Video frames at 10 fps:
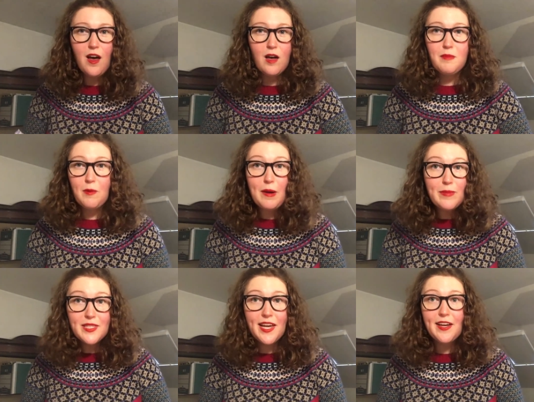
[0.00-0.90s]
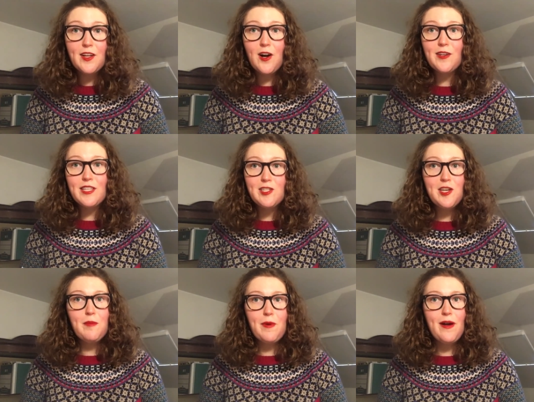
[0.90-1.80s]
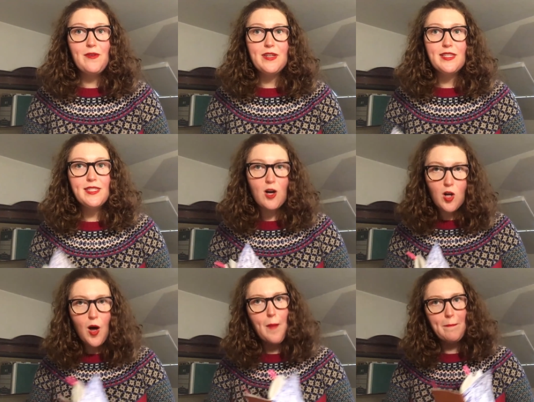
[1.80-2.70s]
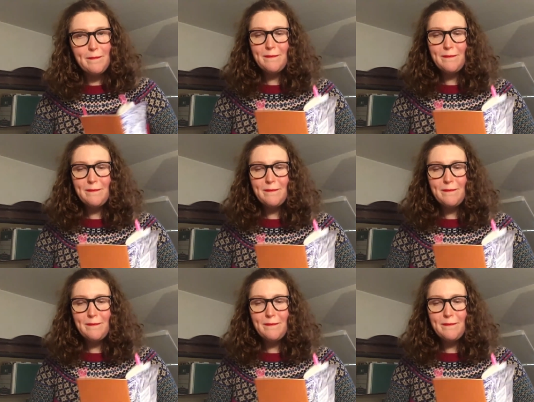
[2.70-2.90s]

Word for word: on my website, carlyjbrown.com.